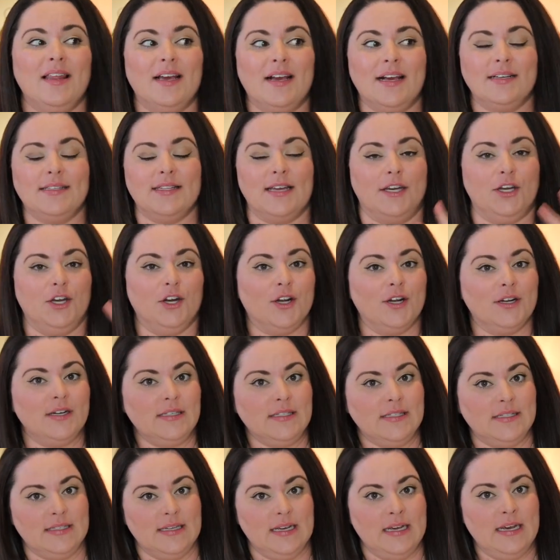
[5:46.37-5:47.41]
Like I said, you're gonna
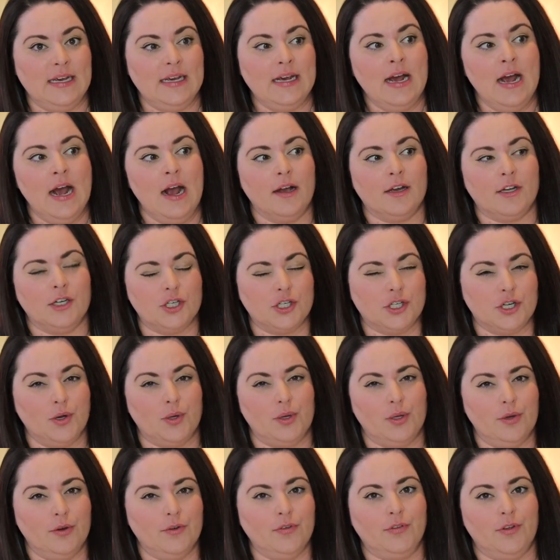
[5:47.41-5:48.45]
see, I'm gonna show
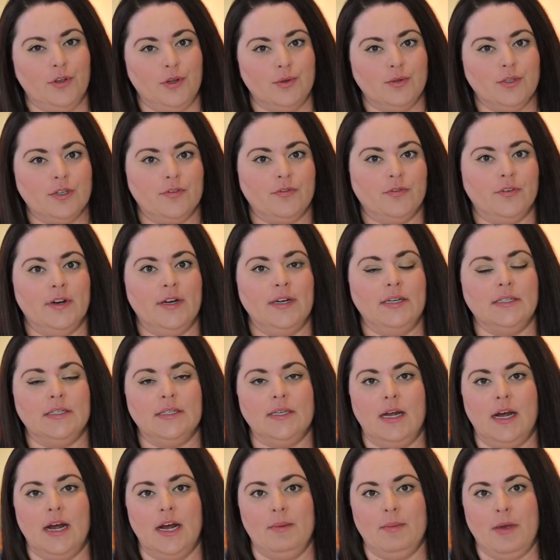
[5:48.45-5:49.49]
you a few different
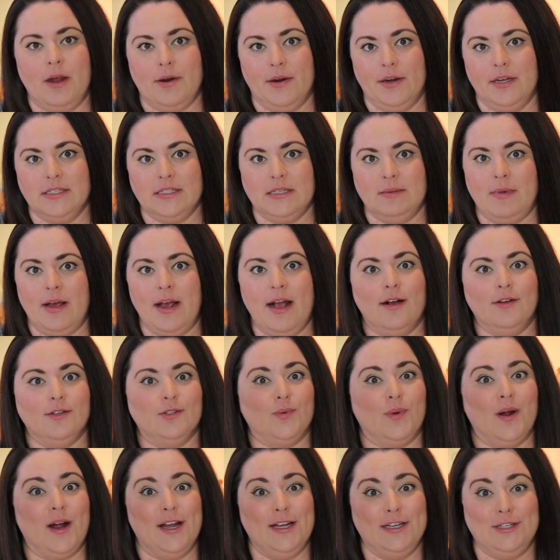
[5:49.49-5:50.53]
um, areas in my house
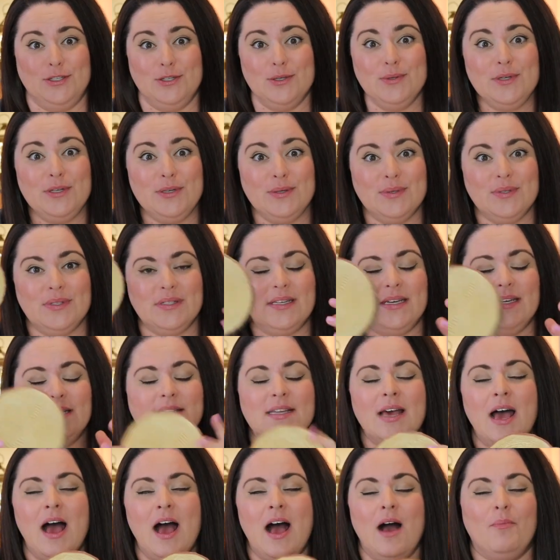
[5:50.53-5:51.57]
where I do use
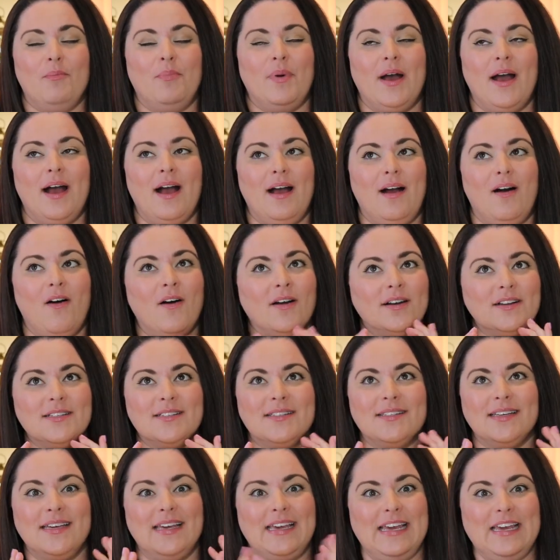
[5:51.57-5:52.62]
these, but
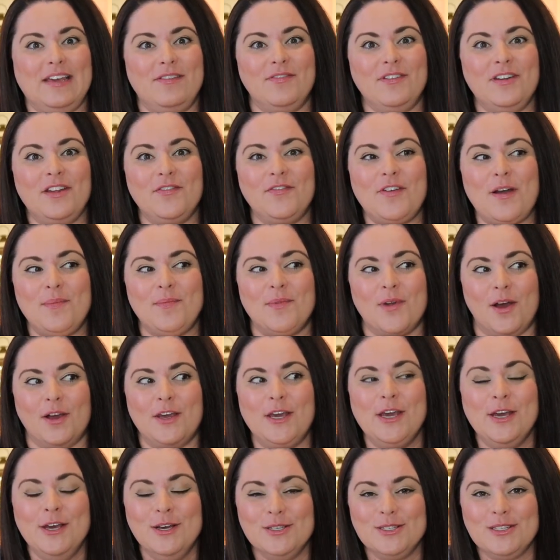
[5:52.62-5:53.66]
honestly, even if I'm not
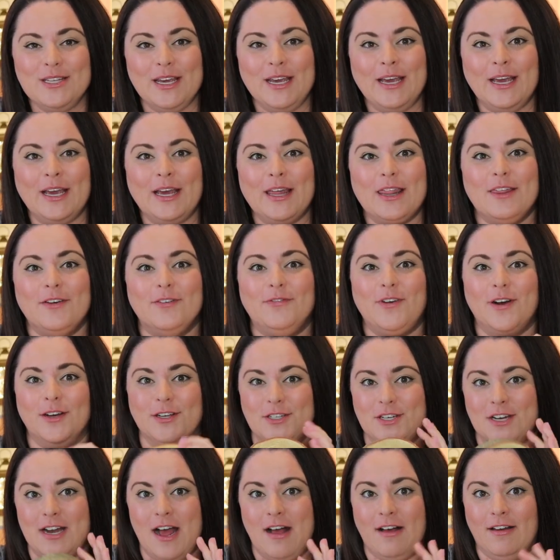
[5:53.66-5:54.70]
using the
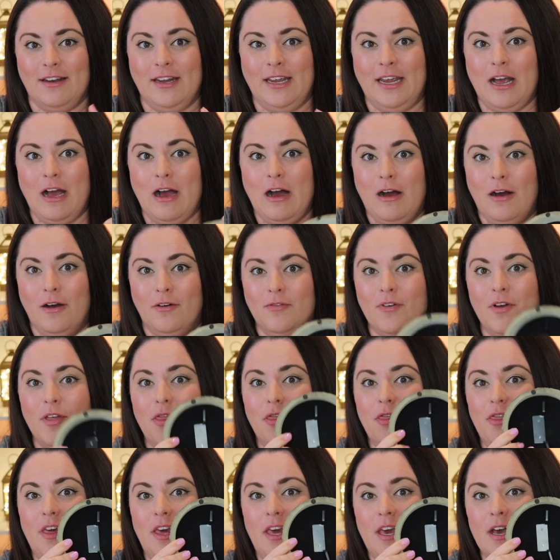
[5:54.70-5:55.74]
functionality
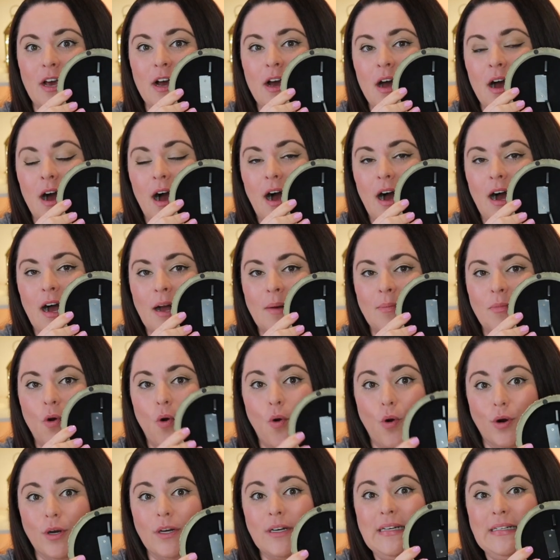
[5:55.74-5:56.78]
of the um,
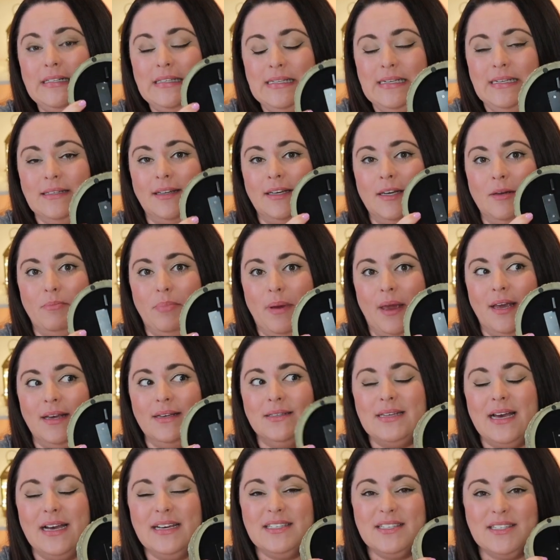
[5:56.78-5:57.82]
cord concealing
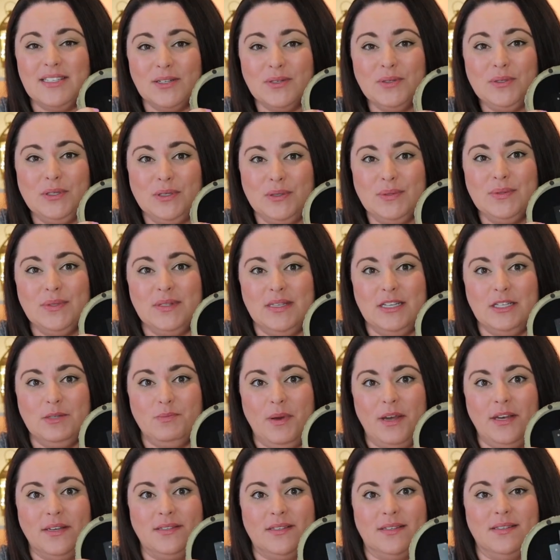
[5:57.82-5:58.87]
base, I still use these
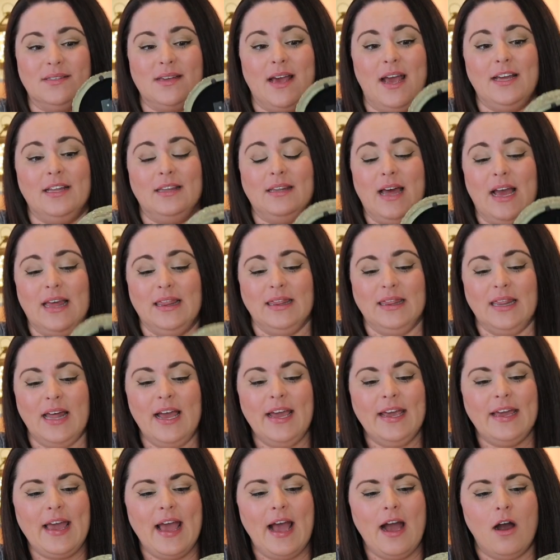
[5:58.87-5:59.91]
bases. I, I
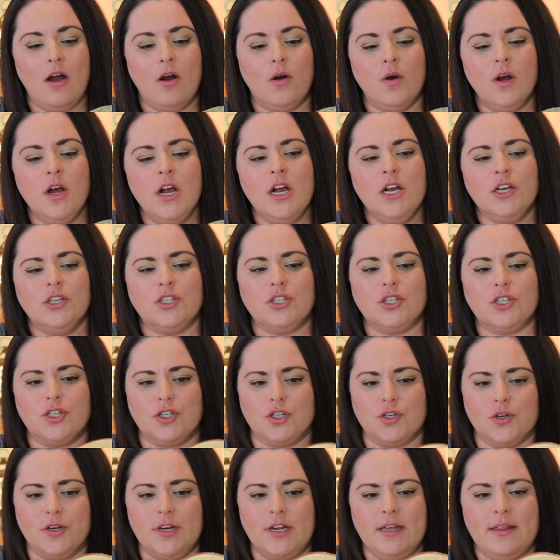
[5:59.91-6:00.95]
like how
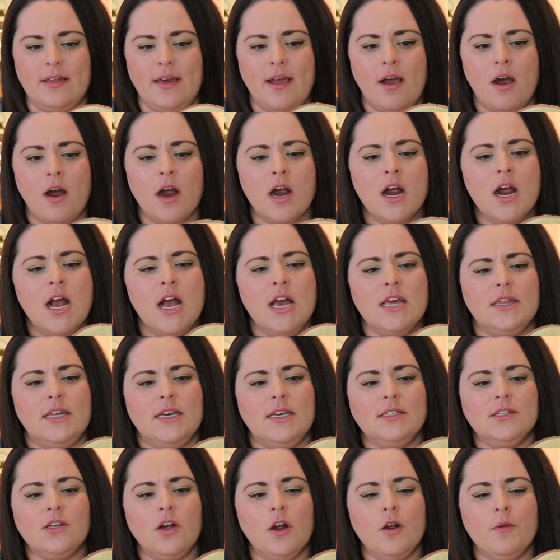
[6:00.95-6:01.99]
sturdy they are.
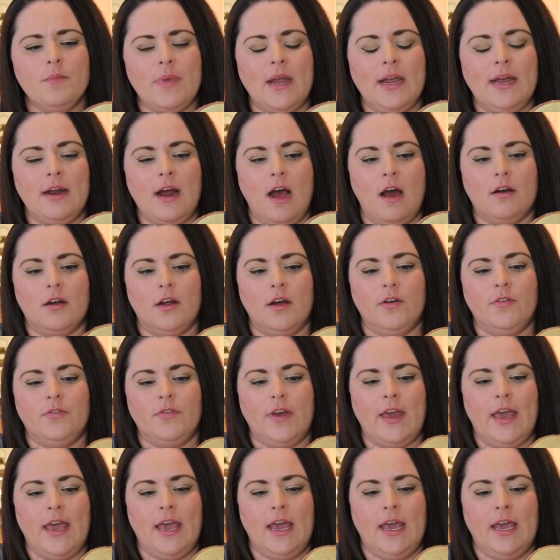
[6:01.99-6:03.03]
These are made out of
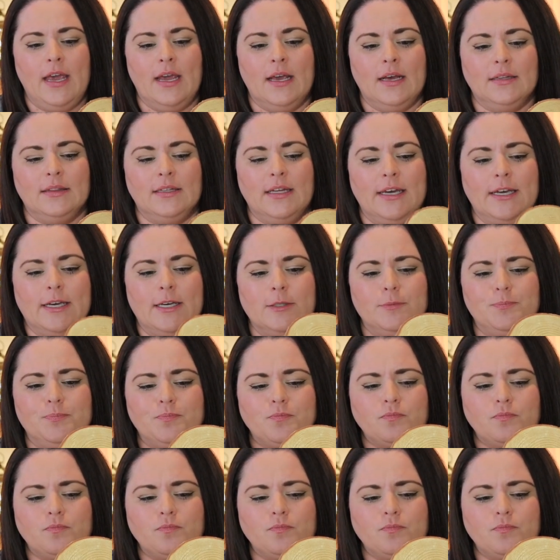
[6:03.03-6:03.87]
a like